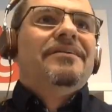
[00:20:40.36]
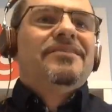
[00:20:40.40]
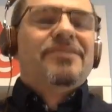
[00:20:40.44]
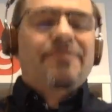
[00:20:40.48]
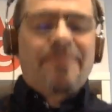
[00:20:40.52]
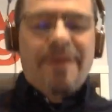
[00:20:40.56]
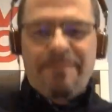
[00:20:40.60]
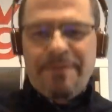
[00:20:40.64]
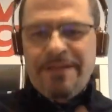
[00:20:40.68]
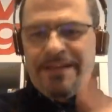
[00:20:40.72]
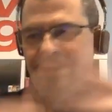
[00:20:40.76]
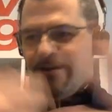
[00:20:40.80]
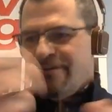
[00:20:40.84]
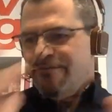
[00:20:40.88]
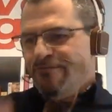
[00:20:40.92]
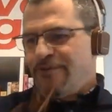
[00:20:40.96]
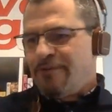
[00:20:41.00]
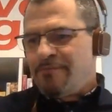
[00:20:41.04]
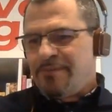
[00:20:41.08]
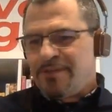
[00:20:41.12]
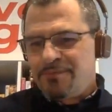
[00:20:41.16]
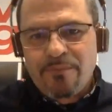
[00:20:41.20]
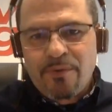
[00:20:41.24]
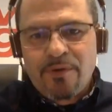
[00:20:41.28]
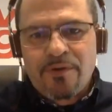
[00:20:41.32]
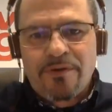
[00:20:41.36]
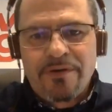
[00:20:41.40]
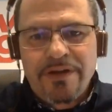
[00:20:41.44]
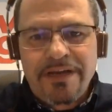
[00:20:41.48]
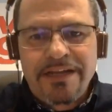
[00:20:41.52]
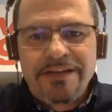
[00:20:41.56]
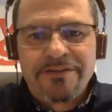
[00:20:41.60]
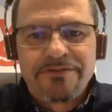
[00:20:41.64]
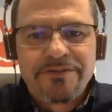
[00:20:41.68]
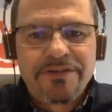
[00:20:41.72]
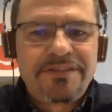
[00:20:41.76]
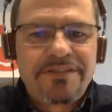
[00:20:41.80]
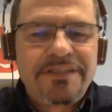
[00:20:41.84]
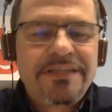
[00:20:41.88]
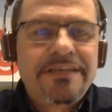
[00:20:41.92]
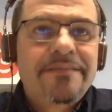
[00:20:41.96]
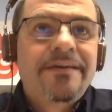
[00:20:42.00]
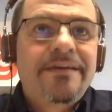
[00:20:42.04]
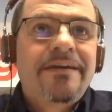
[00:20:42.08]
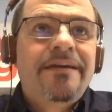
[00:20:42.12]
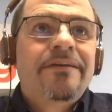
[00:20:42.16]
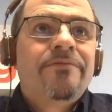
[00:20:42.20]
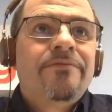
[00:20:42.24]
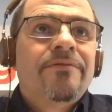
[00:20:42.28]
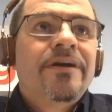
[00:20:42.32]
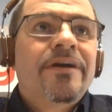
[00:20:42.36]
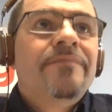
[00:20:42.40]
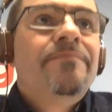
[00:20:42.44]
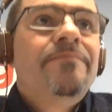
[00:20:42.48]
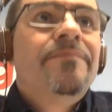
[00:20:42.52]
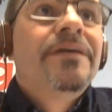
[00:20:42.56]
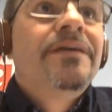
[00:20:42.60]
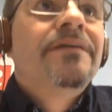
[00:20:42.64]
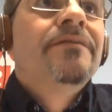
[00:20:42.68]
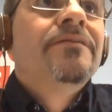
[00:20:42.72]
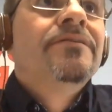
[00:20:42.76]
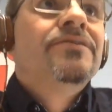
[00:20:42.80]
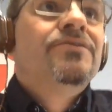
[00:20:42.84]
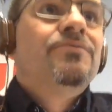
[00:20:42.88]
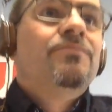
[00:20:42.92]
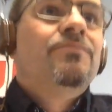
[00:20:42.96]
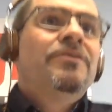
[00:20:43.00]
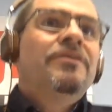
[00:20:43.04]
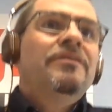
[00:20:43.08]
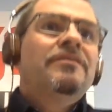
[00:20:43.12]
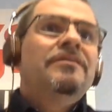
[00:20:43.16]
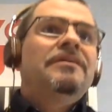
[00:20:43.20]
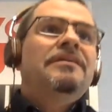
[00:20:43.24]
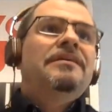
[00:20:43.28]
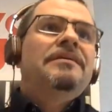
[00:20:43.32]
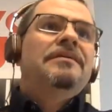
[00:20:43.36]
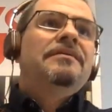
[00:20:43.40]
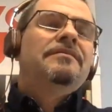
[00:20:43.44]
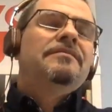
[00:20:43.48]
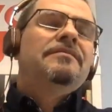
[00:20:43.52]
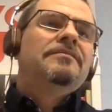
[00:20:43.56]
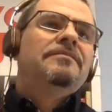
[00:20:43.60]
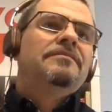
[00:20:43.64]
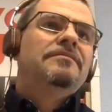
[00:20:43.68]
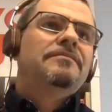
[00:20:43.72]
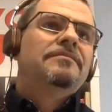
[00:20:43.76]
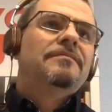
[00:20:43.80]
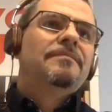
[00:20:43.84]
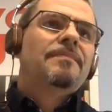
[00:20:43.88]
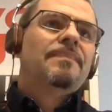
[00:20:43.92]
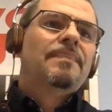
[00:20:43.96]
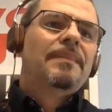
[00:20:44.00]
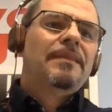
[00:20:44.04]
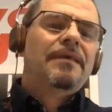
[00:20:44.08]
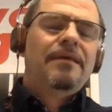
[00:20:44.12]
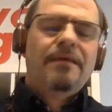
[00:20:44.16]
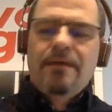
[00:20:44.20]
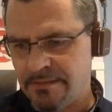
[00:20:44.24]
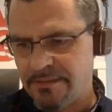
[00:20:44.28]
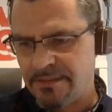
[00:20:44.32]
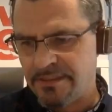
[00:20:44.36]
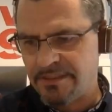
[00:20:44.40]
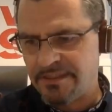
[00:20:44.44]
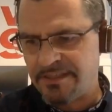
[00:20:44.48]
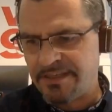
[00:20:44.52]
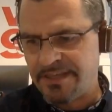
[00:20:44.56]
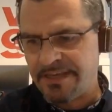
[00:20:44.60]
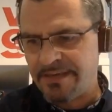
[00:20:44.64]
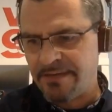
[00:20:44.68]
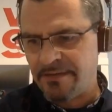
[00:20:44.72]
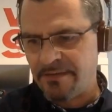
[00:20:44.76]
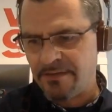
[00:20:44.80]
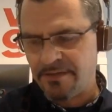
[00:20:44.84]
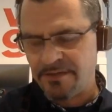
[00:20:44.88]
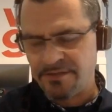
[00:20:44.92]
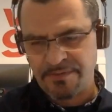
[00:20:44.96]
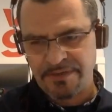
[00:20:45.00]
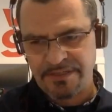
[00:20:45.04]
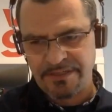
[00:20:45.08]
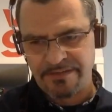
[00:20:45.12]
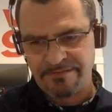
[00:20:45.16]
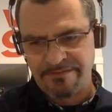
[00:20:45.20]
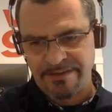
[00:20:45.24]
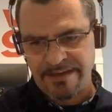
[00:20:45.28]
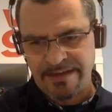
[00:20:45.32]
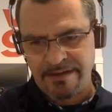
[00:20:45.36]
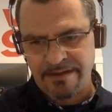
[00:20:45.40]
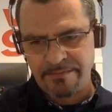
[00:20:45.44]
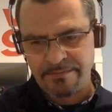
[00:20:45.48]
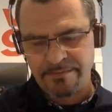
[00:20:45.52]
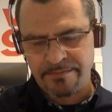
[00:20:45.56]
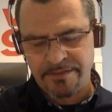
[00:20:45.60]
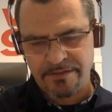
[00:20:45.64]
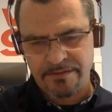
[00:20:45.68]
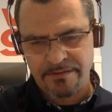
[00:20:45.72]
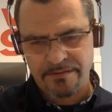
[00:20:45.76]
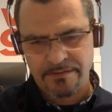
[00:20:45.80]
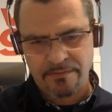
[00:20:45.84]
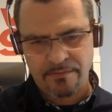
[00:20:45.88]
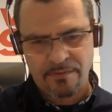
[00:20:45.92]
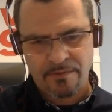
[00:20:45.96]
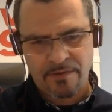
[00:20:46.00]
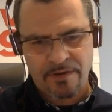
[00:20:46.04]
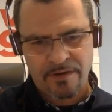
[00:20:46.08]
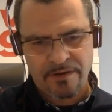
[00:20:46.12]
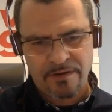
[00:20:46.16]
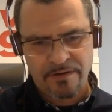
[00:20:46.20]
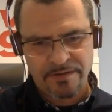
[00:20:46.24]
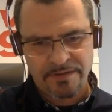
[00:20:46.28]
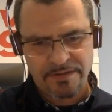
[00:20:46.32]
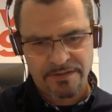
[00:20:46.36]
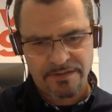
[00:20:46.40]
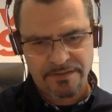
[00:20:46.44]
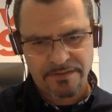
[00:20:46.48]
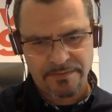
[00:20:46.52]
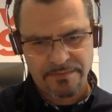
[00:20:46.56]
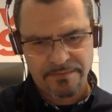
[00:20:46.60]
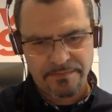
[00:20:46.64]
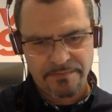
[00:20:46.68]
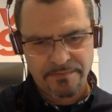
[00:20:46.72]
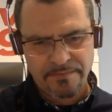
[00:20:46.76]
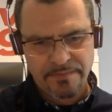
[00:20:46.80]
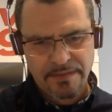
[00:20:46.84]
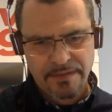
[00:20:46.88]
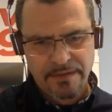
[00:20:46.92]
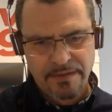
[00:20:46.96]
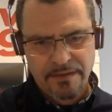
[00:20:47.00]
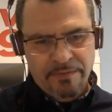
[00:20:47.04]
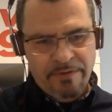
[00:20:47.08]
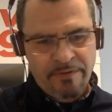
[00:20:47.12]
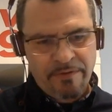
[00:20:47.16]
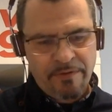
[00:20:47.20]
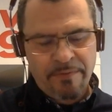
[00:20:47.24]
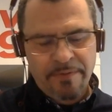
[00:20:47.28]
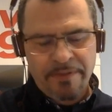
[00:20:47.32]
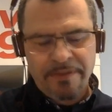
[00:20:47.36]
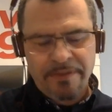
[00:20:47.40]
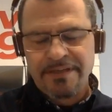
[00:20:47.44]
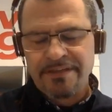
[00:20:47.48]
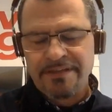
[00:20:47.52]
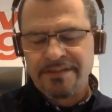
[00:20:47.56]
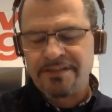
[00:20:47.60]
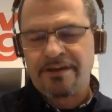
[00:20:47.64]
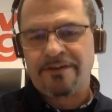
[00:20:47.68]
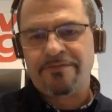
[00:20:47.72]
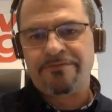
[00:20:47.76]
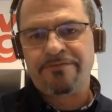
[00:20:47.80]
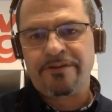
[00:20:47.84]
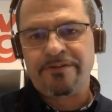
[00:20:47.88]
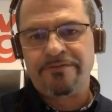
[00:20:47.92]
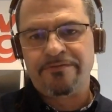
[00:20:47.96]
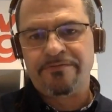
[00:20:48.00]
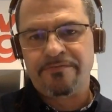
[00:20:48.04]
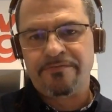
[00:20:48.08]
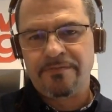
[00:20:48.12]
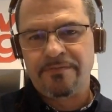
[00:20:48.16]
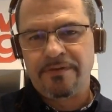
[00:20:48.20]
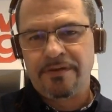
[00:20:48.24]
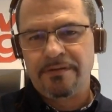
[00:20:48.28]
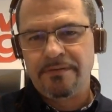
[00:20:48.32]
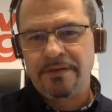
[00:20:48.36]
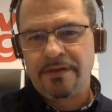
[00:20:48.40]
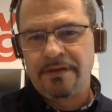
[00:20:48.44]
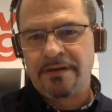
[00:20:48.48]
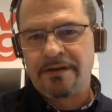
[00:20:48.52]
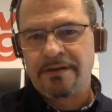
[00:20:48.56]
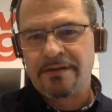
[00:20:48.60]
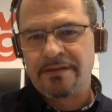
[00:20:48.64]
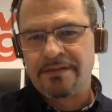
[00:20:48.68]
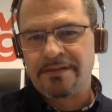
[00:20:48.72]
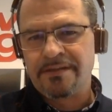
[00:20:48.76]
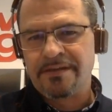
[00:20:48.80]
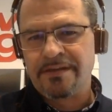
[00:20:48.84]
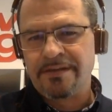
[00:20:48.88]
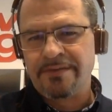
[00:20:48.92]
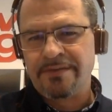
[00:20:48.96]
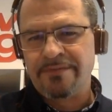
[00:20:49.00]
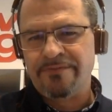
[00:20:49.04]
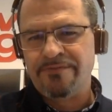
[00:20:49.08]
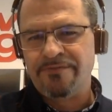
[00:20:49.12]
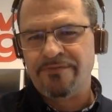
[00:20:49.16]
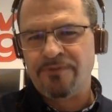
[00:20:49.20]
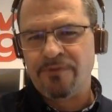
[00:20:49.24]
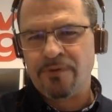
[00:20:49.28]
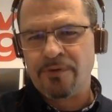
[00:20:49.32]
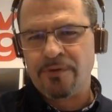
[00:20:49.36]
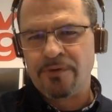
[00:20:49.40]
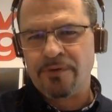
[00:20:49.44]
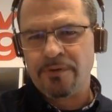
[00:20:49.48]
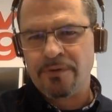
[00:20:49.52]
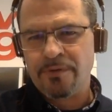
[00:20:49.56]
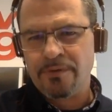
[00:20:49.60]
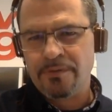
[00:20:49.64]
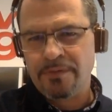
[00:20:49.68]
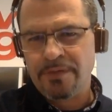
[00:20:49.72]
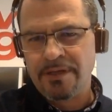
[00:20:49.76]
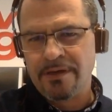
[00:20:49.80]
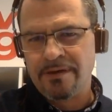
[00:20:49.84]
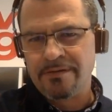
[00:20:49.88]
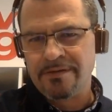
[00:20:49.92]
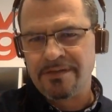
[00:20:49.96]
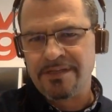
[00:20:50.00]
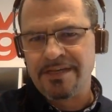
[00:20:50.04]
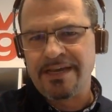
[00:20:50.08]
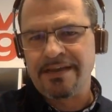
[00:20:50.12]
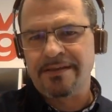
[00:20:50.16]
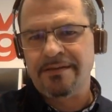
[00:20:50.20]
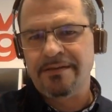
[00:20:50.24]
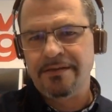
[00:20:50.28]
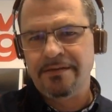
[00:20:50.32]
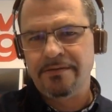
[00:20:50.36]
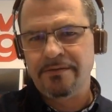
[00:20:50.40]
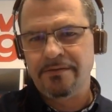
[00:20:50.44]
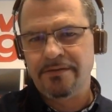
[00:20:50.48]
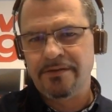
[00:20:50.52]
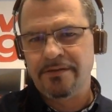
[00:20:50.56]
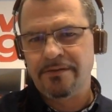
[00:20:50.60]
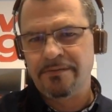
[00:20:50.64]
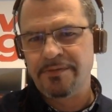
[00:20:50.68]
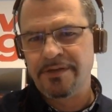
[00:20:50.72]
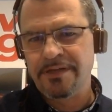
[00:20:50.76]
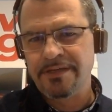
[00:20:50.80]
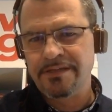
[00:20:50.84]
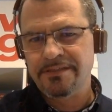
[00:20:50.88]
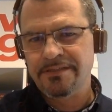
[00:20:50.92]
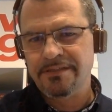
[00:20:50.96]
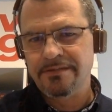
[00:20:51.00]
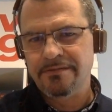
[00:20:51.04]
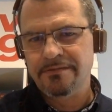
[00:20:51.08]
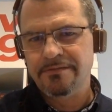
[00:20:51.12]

maybe Nearform is more interesting there, right? Because one of the skills we developed was we were building software a lot of the time for non-technical companies,